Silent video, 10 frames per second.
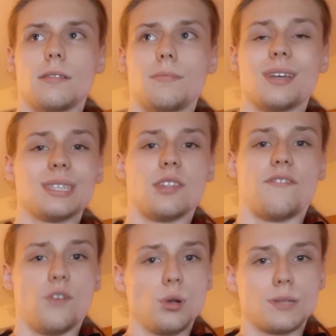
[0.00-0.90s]
Because in the
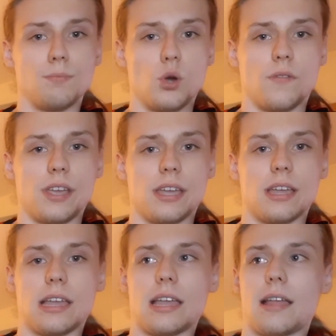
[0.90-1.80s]
first
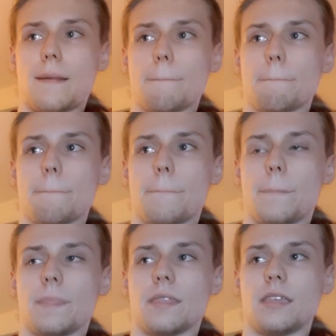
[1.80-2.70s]
movie,
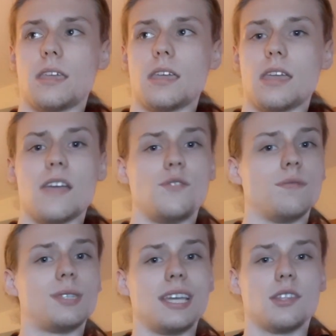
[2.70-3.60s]
if
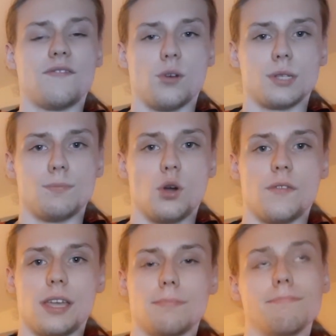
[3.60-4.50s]
you've seen the first
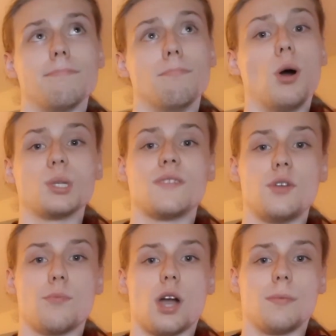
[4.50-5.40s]
movie, most of
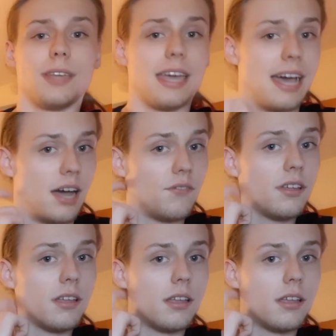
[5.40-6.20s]
you probably have,